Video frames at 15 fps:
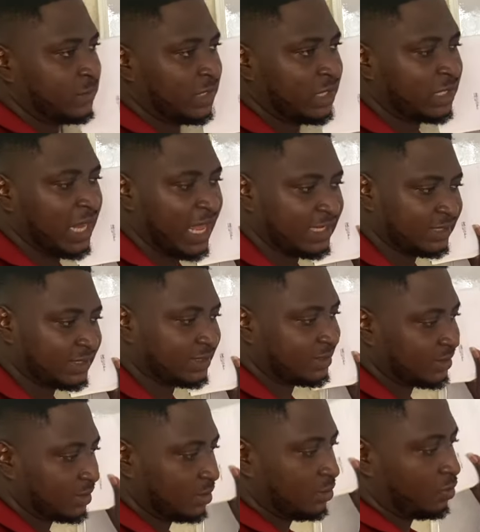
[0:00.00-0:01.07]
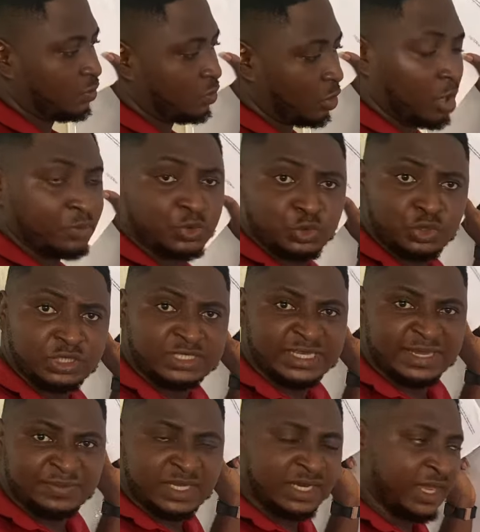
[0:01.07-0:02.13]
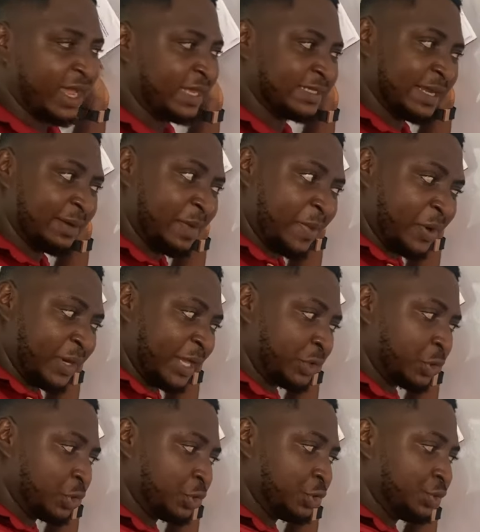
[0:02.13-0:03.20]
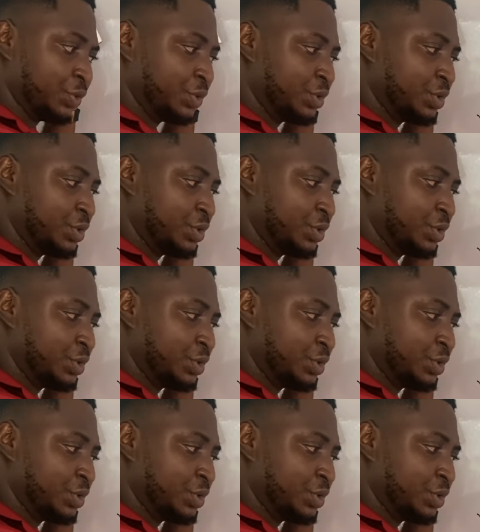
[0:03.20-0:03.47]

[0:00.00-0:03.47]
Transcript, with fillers: Class, we come to do the same thing here as I remember what I told you